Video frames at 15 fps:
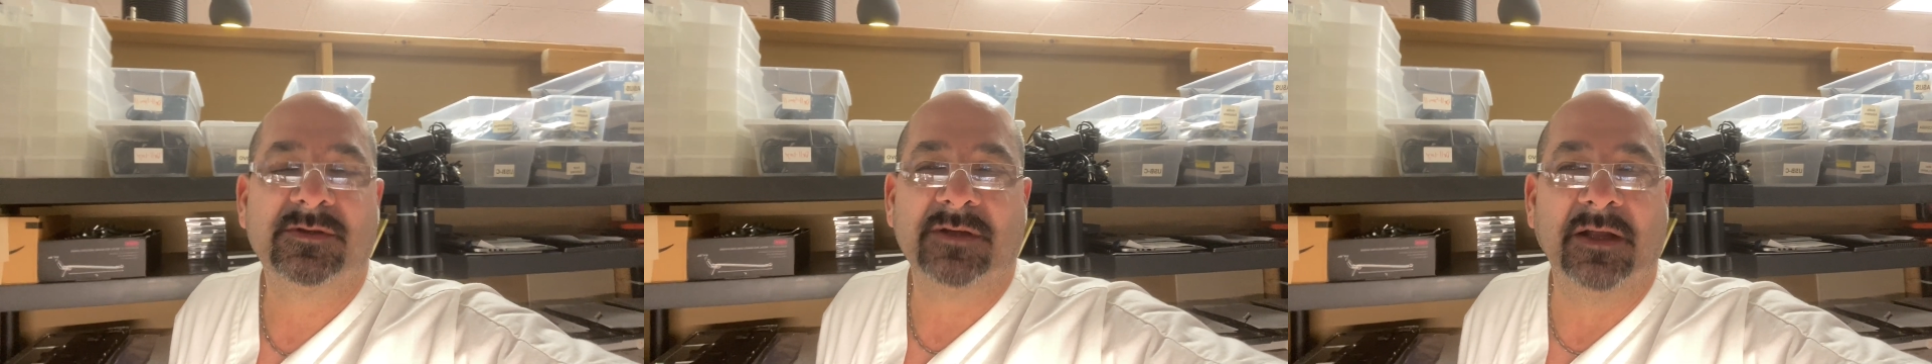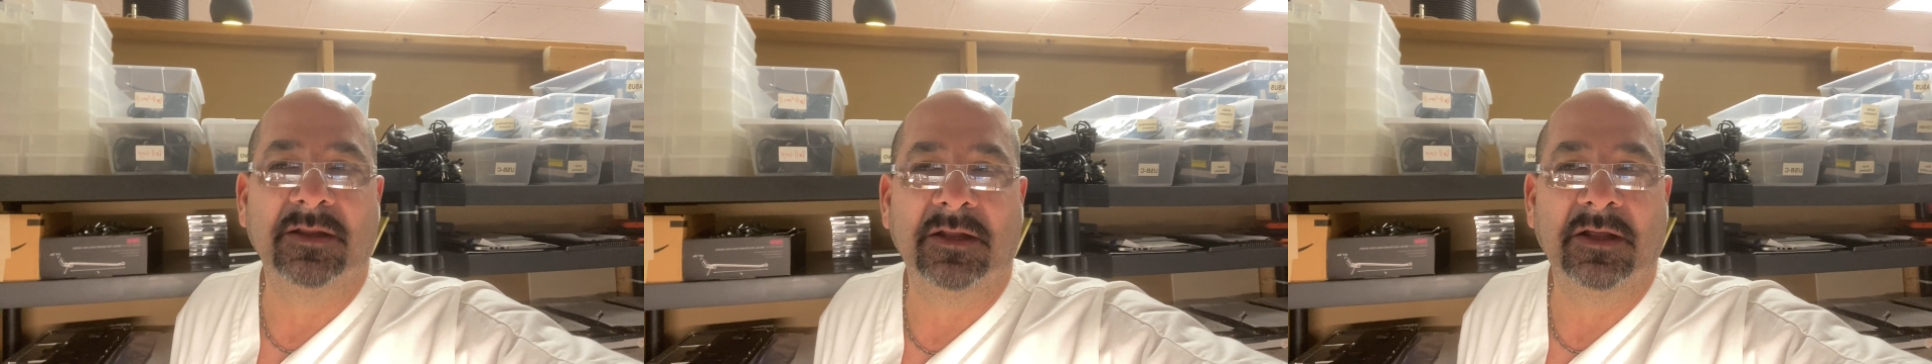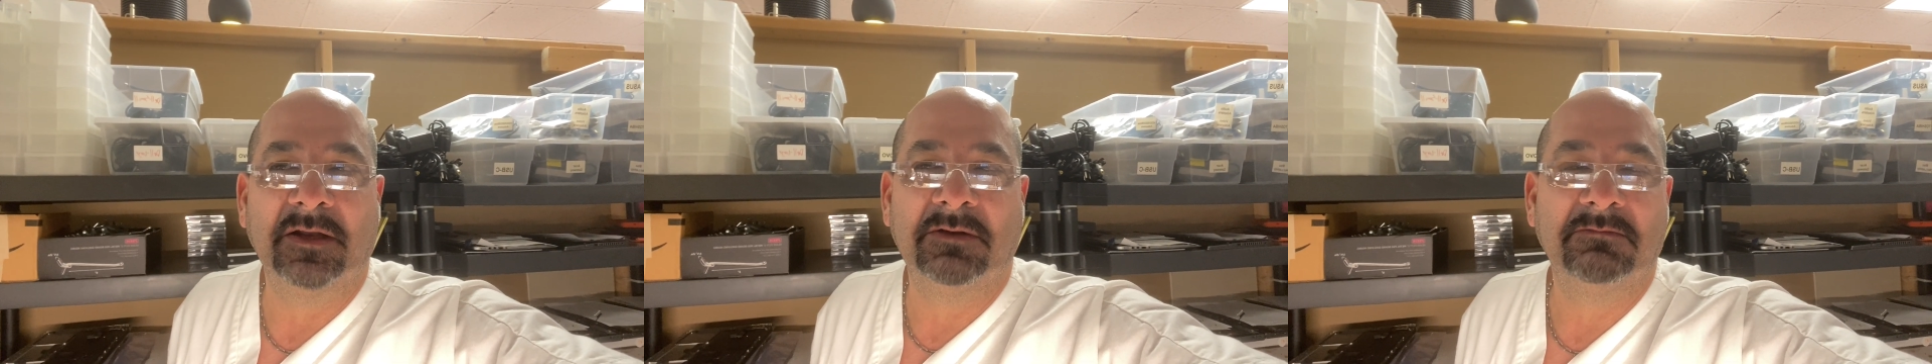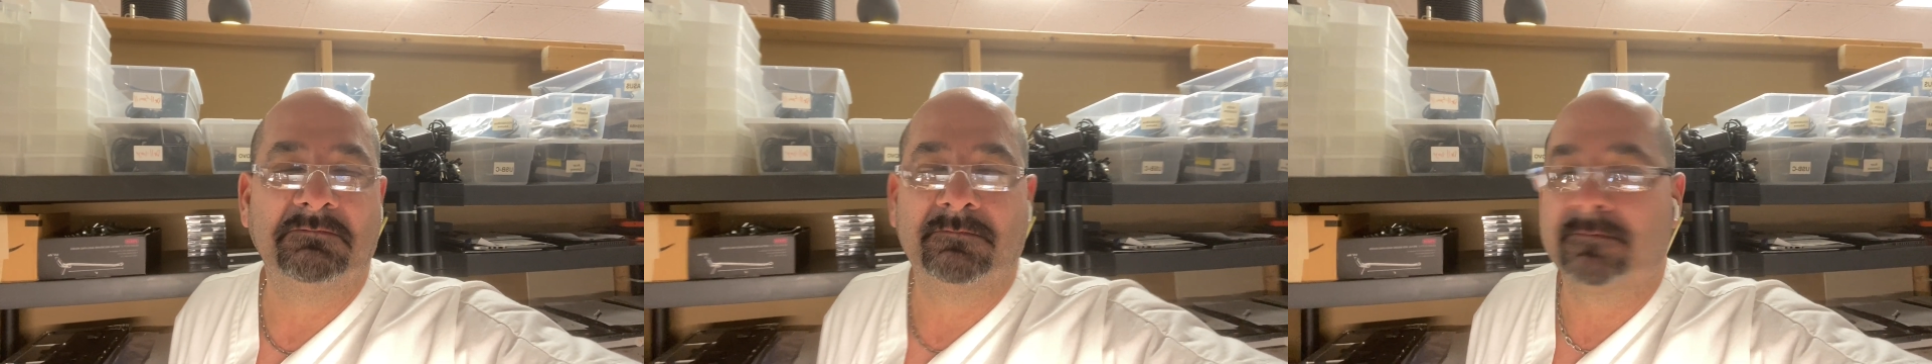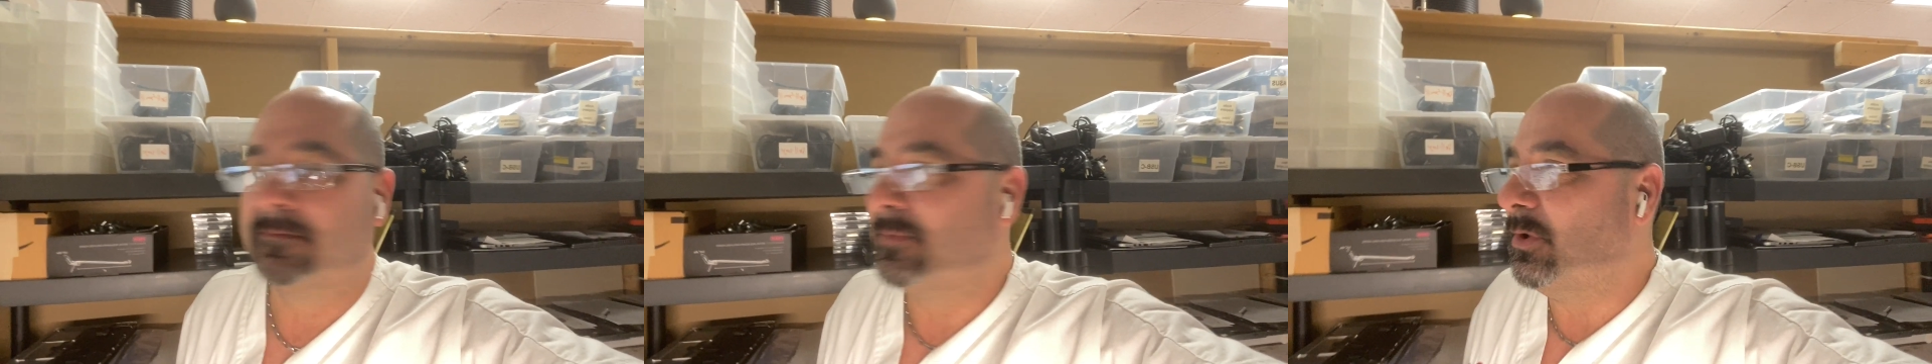and then
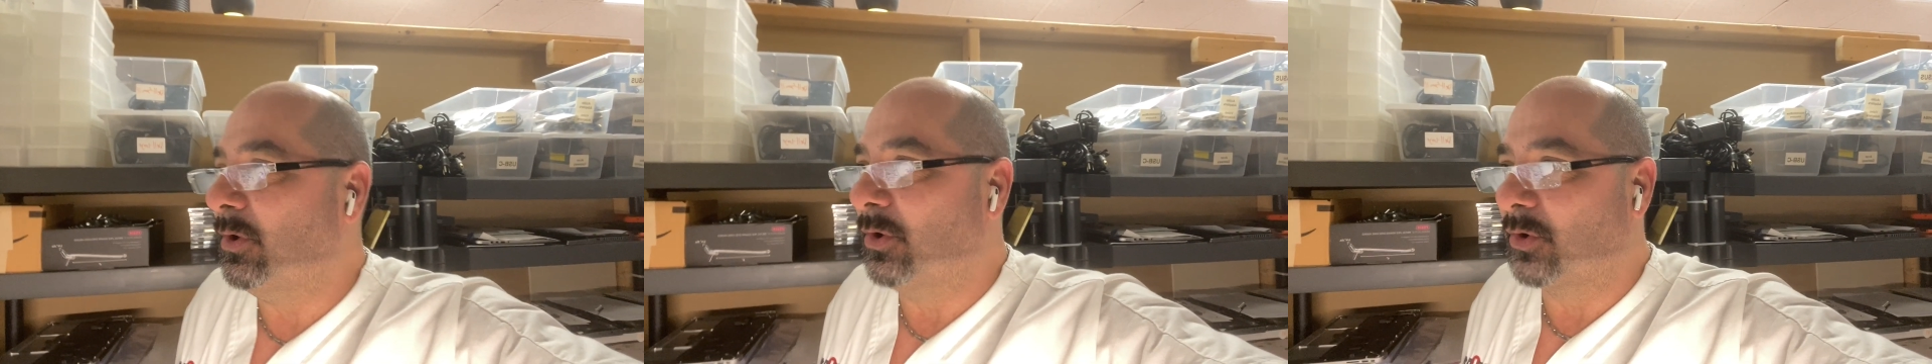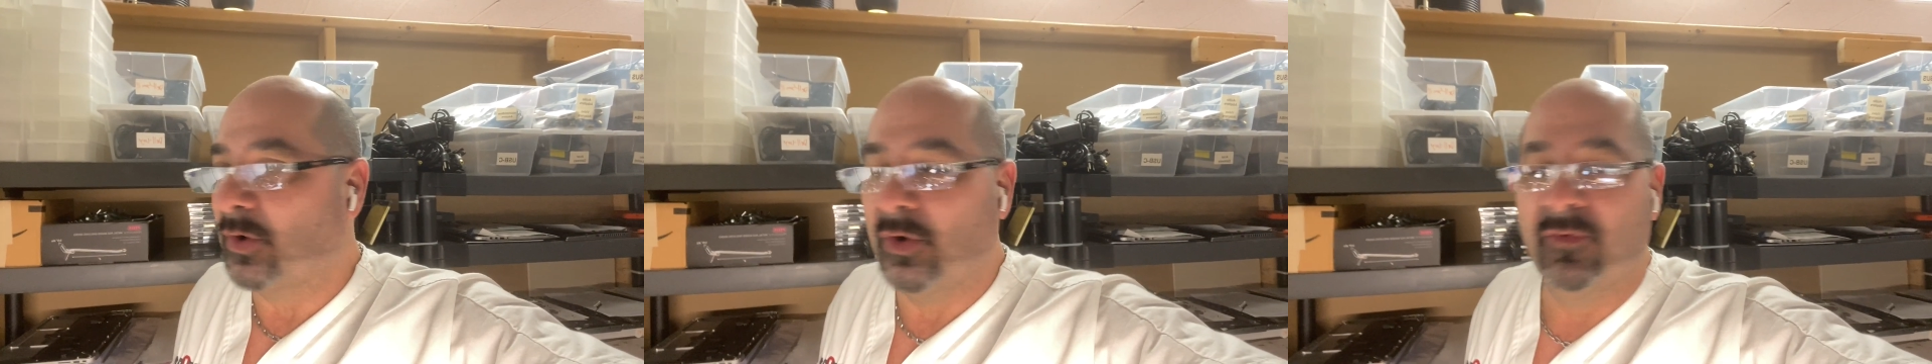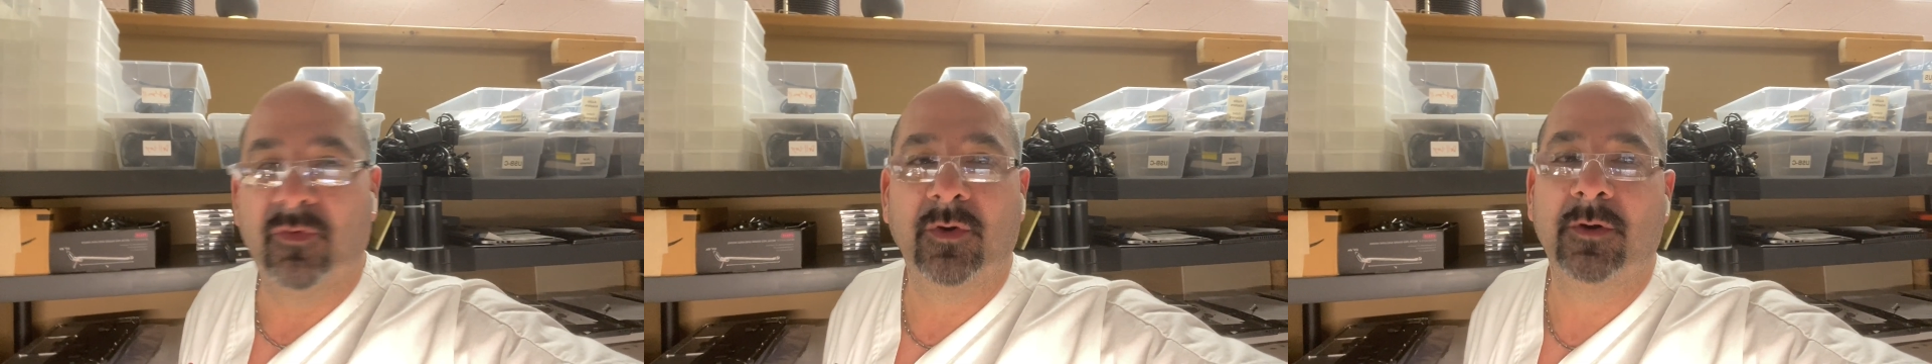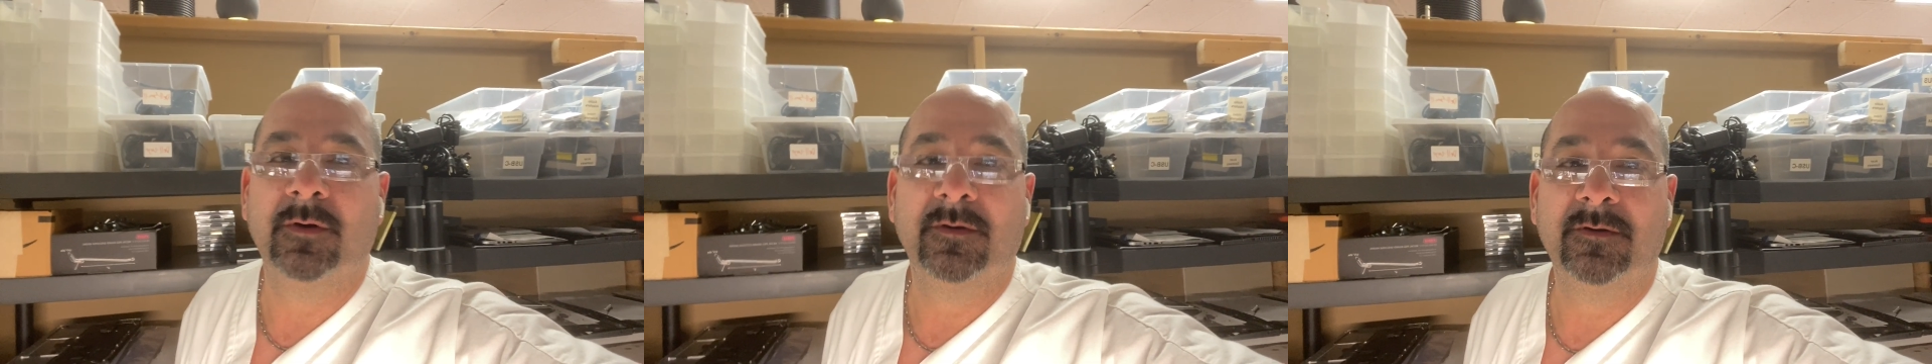you look over.